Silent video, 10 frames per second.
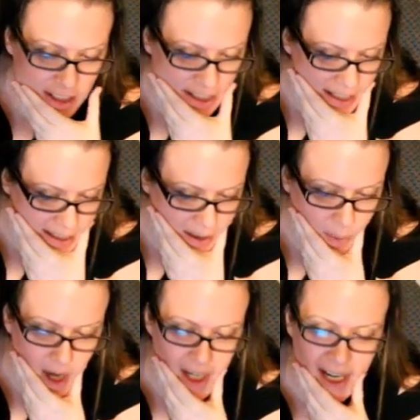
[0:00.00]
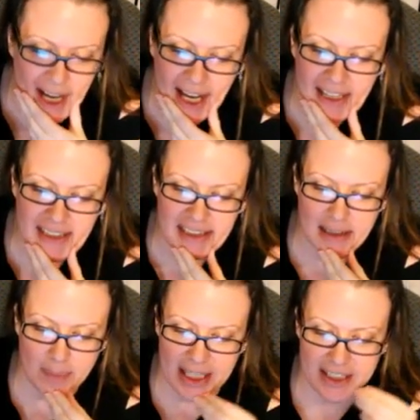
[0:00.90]
you're going to want to ask
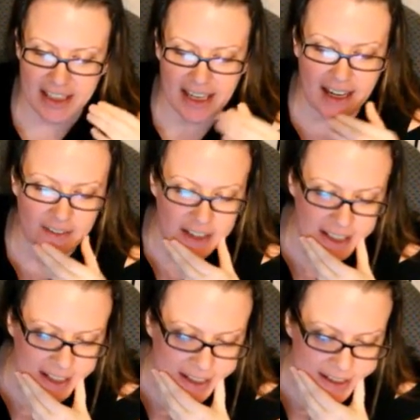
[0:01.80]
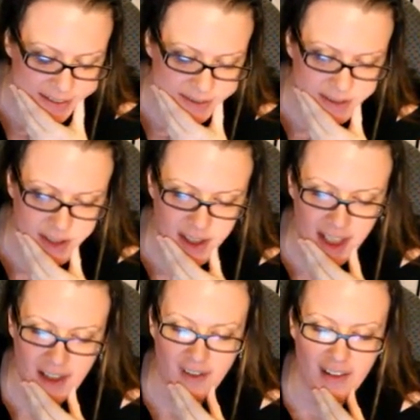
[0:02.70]
the patient advocate,
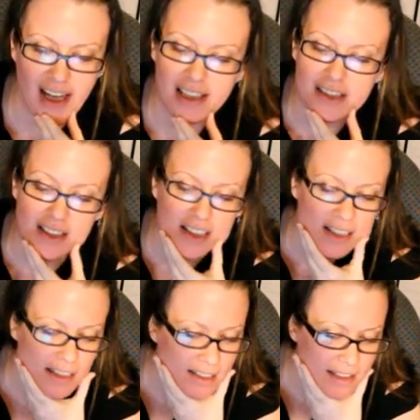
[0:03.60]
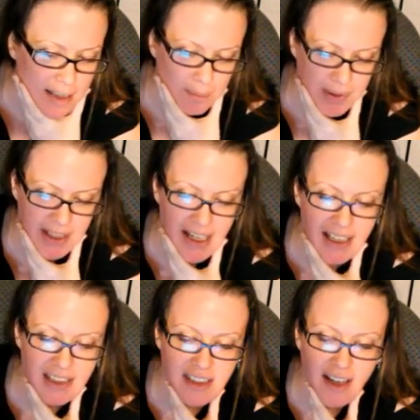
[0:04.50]
advisor,
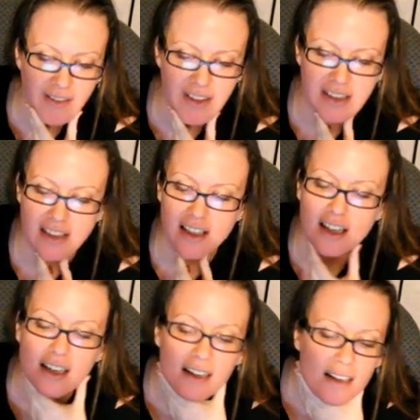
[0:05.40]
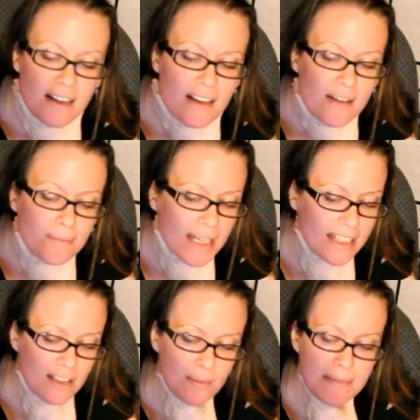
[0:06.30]
compliance officer,
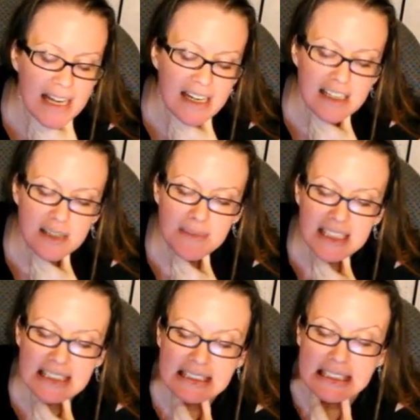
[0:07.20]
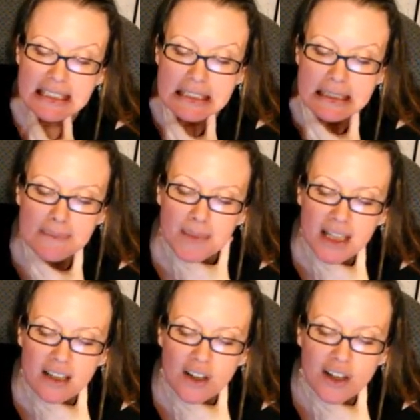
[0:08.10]
medical management team,
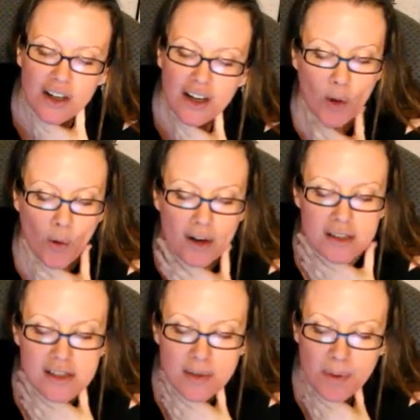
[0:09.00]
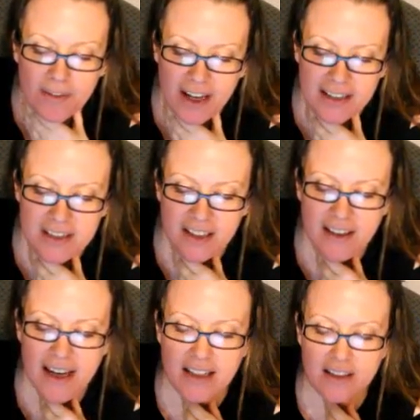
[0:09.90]
or supervisor
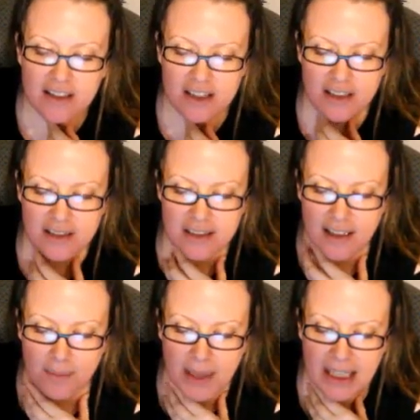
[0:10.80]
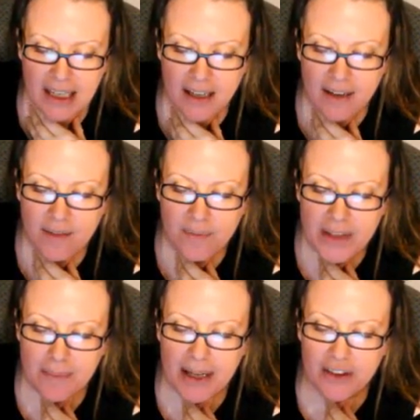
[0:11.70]
at your insurance company
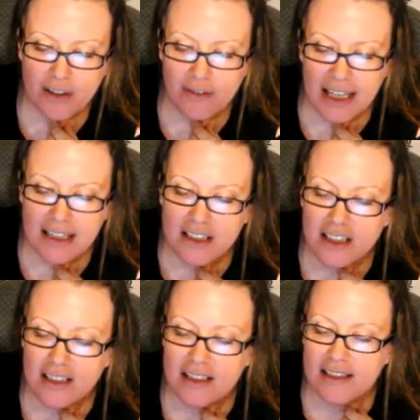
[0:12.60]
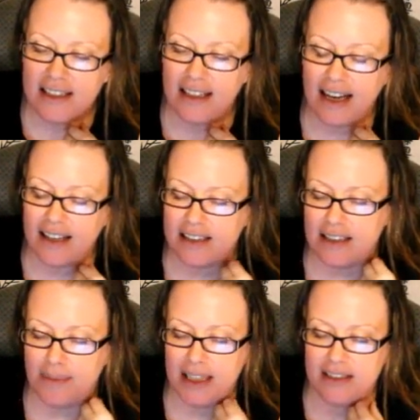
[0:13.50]
about the ranges and
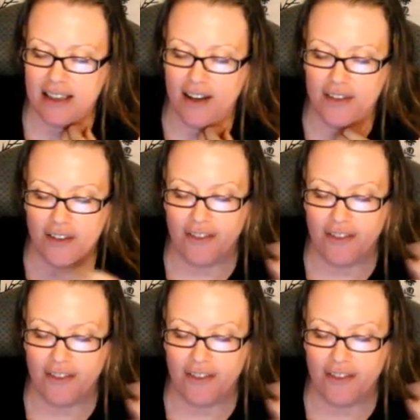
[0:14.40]
estimates of the